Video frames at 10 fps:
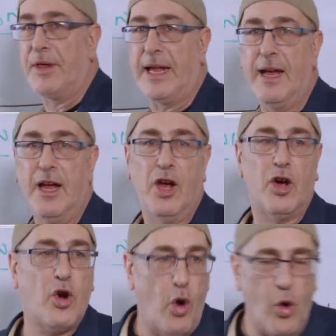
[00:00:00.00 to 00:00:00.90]
the
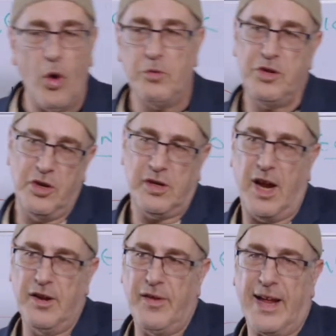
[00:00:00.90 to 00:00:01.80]
core,
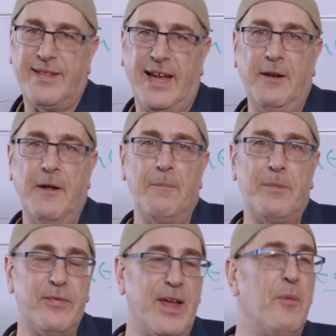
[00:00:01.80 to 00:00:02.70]
kind of like
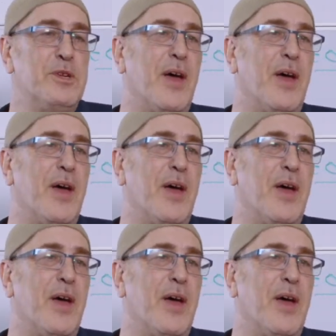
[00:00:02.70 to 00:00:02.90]
which